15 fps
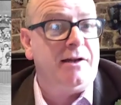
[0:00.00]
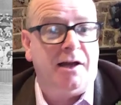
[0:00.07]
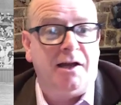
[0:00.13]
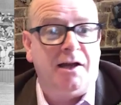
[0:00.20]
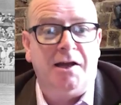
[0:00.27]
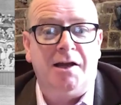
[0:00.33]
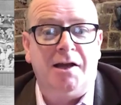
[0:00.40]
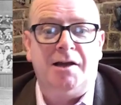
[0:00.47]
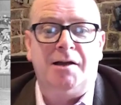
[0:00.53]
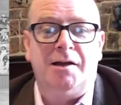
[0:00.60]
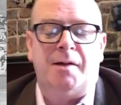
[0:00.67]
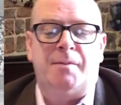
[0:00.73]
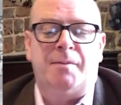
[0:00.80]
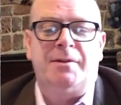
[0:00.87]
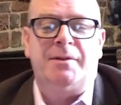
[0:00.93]

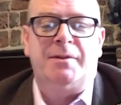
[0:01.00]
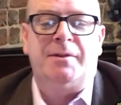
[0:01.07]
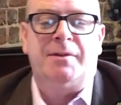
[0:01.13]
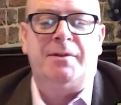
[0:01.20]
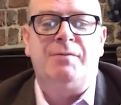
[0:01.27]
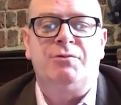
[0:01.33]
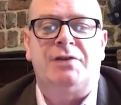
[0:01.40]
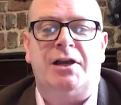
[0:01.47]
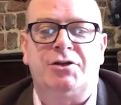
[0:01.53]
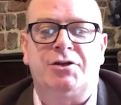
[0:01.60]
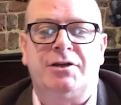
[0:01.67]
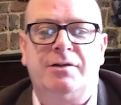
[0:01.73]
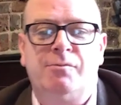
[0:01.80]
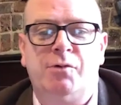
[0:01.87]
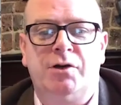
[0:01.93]
I mean, he was
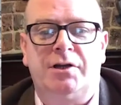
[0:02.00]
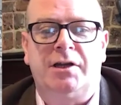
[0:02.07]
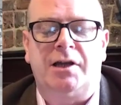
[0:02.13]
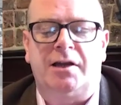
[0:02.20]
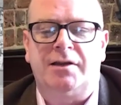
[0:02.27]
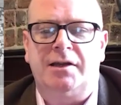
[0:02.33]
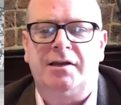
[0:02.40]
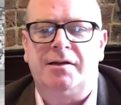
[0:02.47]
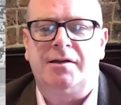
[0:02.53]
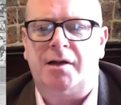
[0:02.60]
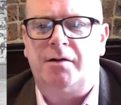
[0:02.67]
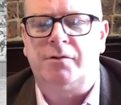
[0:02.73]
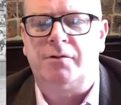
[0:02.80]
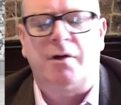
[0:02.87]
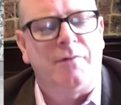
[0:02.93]
actually working, I think,
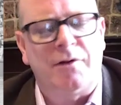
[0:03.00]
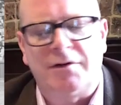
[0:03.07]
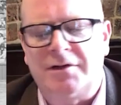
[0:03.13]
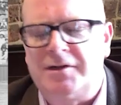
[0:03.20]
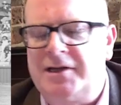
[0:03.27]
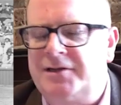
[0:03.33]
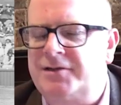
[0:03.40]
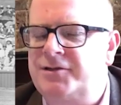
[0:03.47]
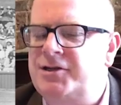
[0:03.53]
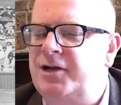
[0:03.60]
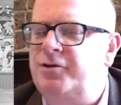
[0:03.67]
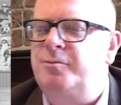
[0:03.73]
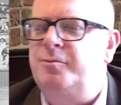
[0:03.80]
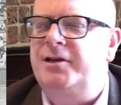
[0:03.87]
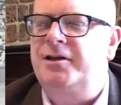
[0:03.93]
well, I'm going to need to check
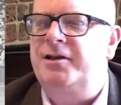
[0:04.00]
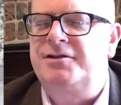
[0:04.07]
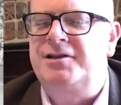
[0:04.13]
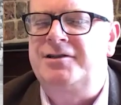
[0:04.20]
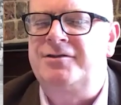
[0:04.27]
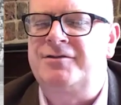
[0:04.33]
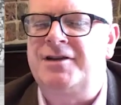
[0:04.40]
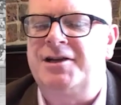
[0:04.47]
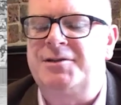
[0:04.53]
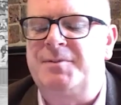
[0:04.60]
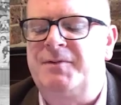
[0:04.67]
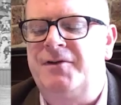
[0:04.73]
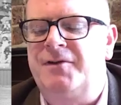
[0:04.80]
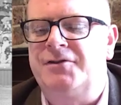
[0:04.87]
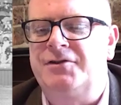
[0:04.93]
all my notes, as you say, it's been
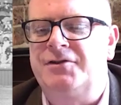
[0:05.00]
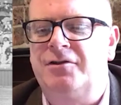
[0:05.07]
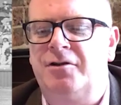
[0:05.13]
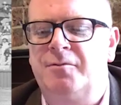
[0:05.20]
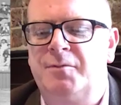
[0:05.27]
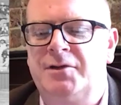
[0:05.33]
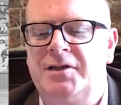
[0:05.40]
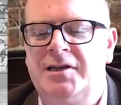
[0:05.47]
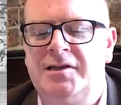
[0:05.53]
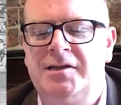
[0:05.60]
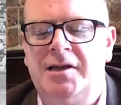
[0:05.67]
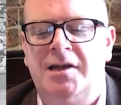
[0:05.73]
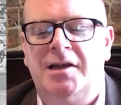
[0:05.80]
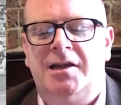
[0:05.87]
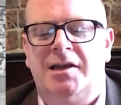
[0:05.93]
far too long, but
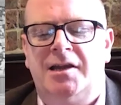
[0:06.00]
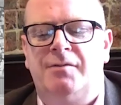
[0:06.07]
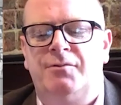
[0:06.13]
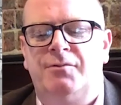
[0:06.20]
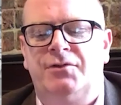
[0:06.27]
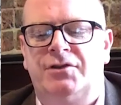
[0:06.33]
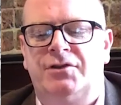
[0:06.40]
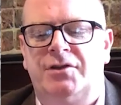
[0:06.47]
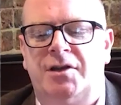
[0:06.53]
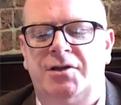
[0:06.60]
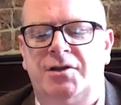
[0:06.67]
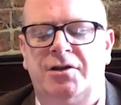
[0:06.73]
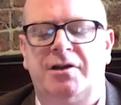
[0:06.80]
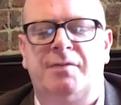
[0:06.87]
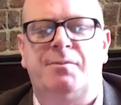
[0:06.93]
he was
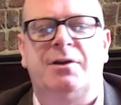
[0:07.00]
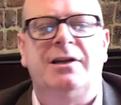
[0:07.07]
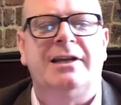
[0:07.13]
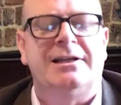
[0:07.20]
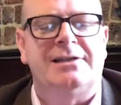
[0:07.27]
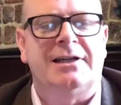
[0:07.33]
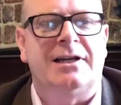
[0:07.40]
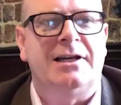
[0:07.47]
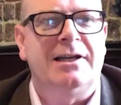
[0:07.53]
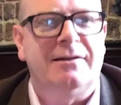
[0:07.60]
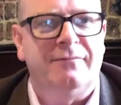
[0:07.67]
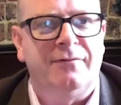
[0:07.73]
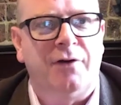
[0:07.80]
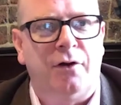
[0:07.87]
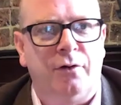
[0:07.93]
certainly politically
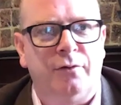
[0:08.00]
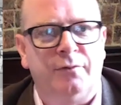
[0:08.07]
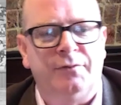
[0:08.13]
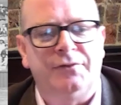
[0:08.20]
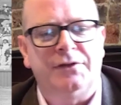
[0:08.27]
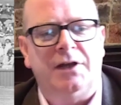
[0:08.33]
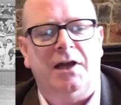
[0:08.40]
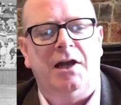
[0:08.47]
involved.